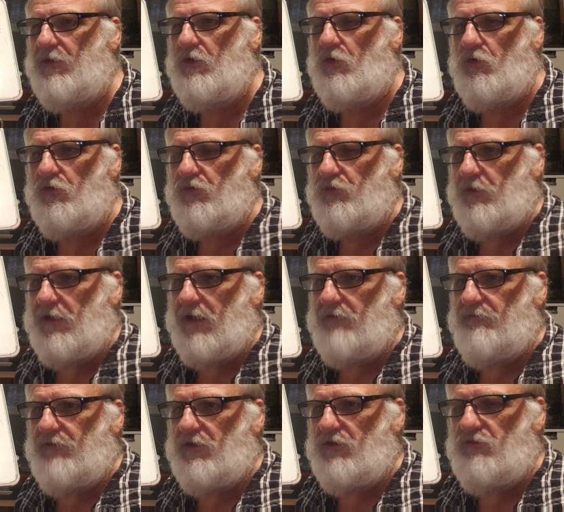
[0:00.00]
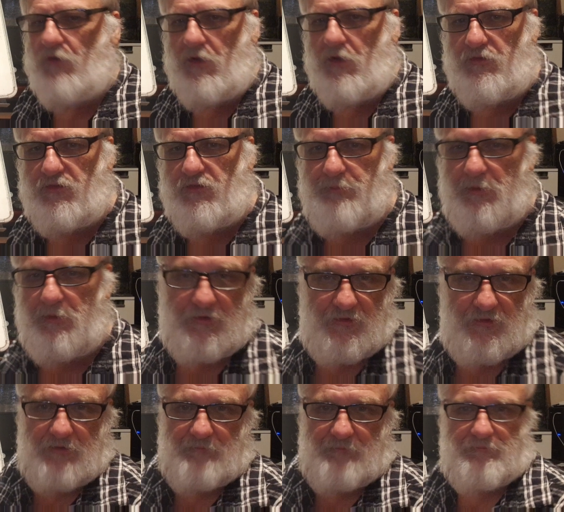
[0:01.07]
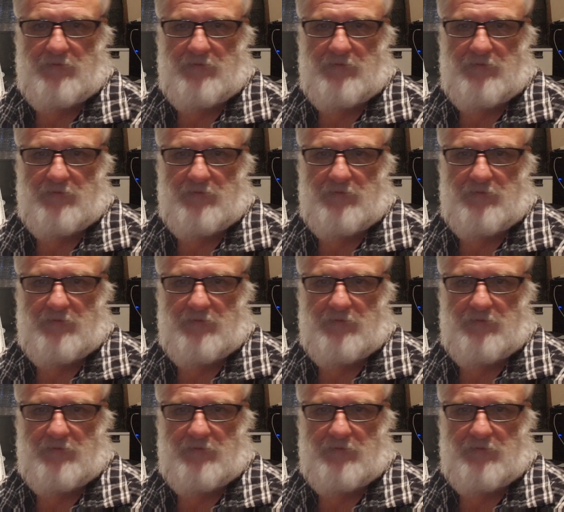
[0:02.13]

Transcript: because we have these vital spirits.